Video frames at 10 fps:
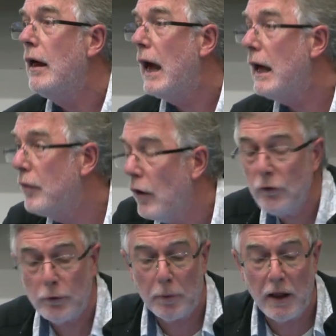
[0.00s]
And
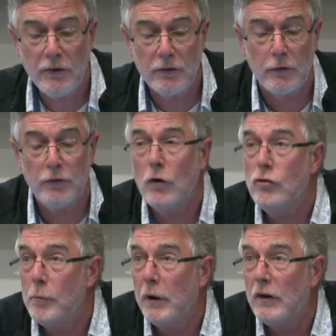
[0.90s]
those were places of
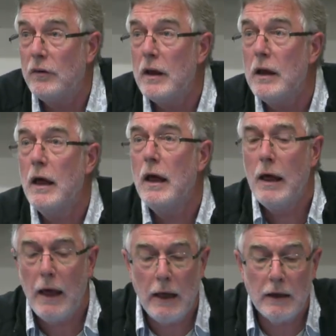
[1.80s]
sociability
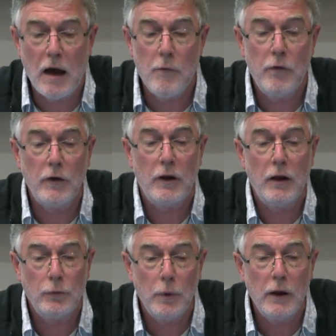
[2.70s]
and comfort
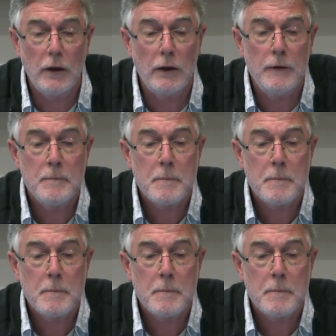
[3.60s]
as well.